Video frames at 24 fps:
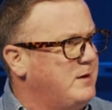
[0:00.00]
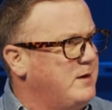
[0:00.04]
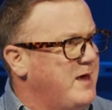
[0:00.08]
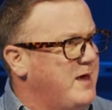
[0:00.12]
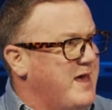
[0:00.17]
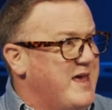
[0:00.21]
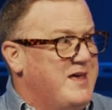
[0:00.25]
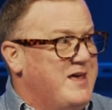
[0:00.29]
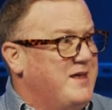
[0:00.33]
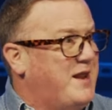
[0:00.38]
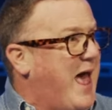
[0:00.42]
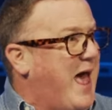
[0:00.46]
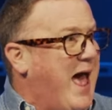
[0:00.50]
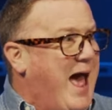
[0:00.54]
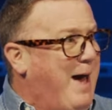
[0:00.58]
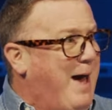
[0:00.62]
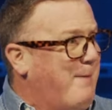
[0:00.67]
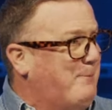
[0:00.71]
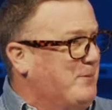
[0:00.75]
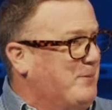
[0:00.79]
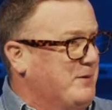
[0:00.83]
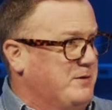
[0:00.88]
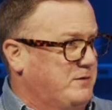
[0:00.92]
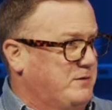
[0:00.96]
It
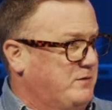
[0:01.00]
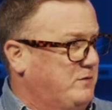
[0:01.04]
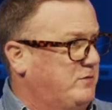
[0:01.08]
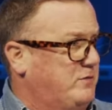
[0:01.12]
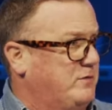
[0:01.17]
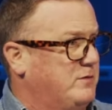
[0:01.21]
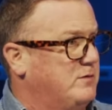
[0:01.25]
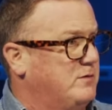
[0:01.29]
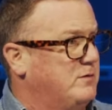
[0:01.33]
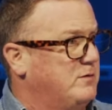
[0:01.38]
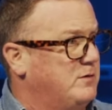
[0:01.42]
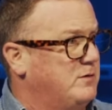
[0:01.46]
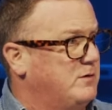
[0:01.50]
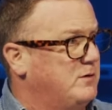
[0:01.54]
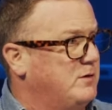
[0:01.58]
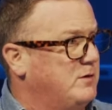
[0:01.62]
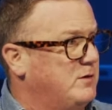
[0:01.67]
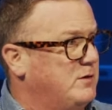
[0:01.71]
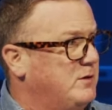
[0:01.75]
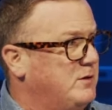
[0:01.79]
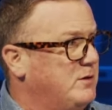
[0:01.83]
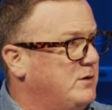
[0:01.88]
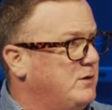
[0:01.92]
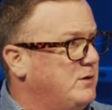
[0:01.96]
happened
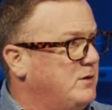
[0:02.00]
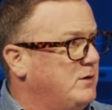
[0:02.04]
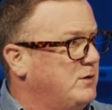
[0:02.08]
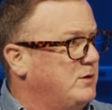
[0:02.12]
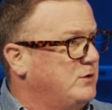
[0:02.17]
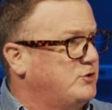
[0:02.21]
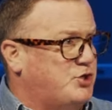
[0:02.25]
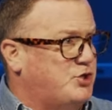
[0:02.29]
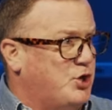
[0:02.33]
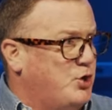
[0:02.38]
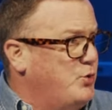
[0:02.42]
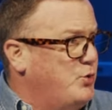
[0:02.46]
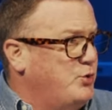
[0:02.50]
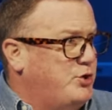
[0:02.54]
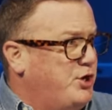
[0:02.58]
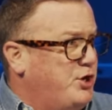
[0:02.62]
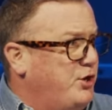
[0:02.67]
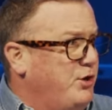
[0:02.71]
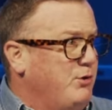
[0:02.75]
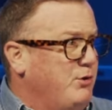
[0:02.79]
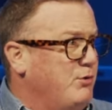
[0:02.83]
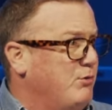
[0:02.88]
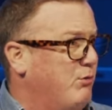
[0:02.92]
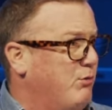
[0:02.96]
to
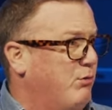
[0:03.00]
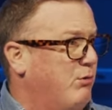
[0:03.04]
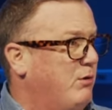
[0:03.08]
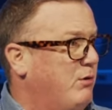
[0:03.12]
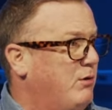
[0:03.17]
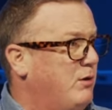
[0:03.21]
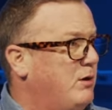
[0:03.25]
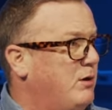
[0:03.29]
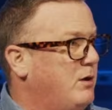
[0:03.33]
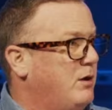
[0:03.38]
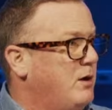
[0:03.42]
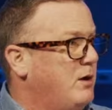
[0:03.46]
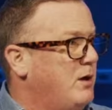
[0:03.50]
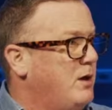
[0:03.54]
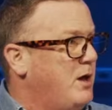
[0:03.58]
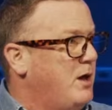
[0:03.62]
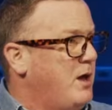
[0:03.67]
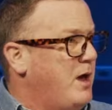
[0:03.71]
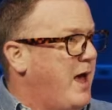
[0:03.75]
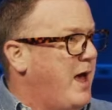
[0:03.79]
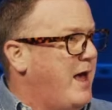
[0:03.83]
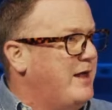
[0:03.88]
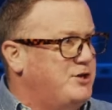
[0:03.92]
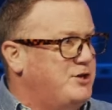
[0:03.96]
you.
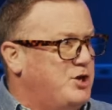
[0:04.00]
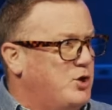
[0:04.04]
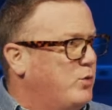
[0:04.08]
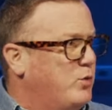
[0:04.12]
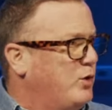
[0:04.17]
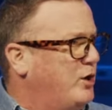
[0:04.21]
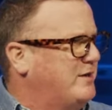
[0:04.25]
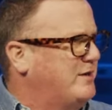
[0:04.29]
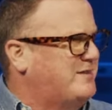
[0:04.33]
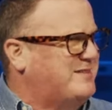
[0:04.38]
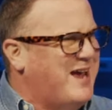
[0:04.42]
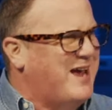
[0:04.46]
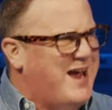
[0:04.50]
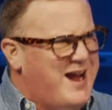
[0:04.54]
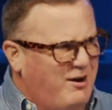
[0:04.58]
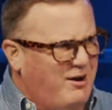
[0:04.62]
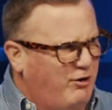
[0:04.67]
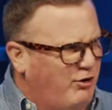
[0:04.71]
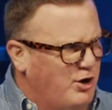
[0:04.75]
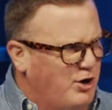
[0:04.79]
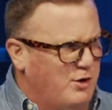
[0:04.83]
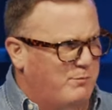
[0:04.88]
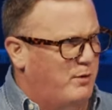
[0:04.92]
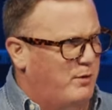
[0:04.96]
And you were a
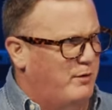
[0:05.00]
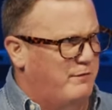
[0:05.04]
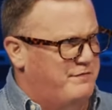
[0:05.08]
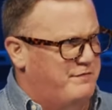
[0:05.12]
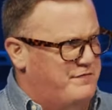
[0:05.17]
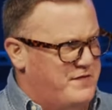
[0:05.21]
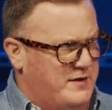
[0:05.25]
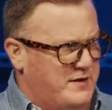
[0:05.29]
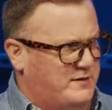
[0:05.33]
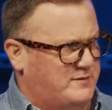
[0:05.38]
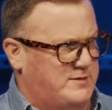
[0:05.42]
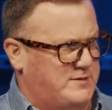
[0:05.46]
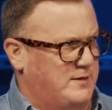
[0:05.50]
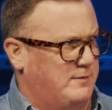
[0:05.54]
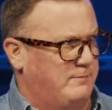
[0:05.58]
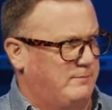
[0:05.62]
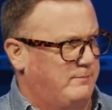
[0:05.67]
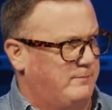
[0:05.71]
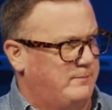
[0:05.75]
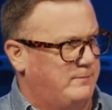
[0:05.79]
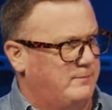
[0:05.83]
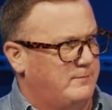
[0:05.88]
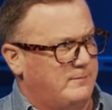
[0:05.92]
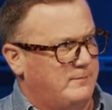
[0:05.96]
terrible victim.
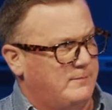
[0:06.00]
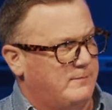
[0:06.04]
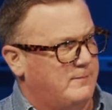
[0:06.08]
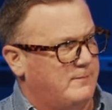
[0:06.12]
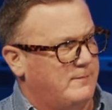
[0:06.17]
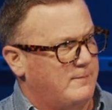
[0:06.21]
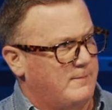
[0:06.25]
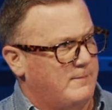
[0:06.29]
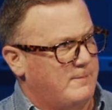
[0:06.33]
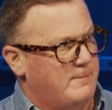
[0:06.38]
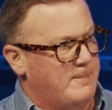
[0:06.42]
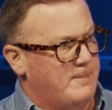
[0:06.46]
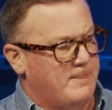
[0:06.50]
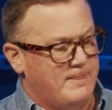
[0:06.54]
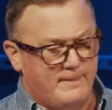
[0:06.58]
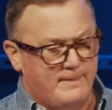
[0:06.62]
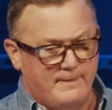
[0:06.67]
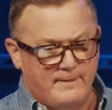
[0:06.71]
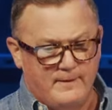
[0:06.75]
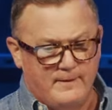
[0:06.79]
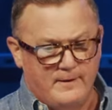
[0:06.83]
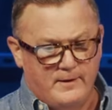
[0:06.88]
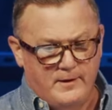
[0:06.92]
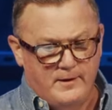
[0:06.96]

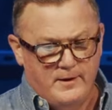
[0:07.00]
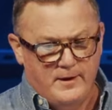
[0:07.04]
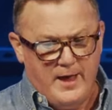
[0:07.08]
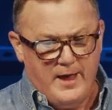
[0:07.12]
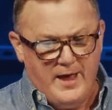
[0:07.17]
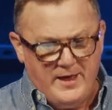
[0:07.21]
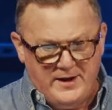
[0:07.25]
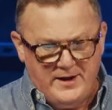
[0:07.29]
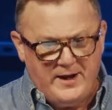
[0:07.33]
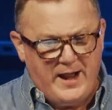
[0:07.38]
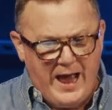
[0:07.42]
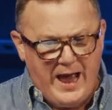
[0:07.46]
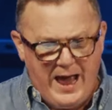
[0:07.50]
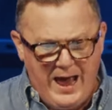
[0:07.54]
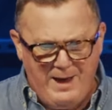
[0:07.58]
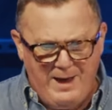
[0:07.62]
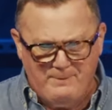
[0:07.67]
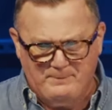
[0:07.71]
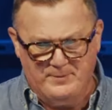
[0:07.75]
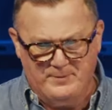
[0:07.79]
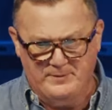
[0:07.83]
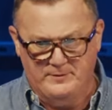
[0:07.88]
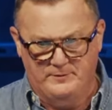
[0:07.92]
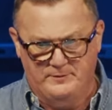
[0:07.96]
And it
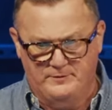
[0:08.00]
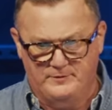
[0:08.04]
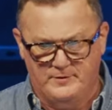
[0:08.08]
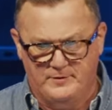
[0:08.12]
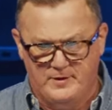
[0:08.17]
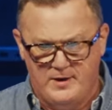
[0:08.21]
happened.